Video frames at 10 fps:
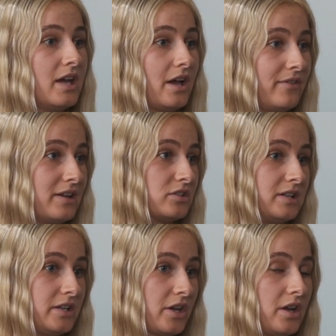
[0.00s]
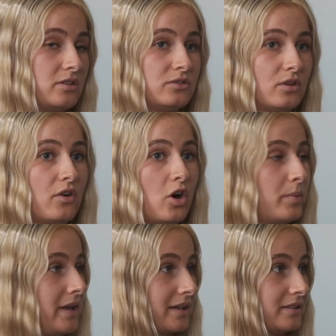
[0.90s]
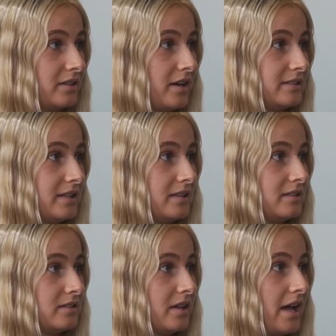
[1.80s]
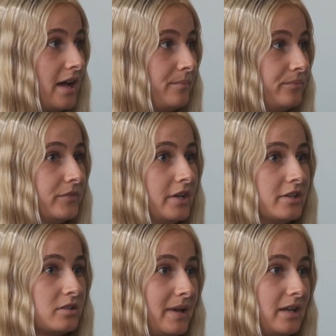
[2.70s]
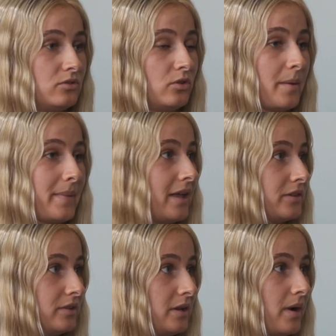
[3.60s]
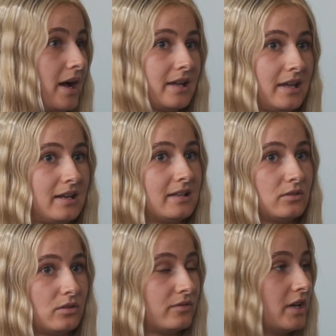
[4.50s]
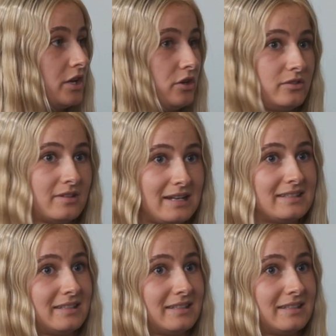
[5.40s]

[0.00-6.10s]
eventually going to sort of hopping exercises to making sure that band's really working, and it's sort of using that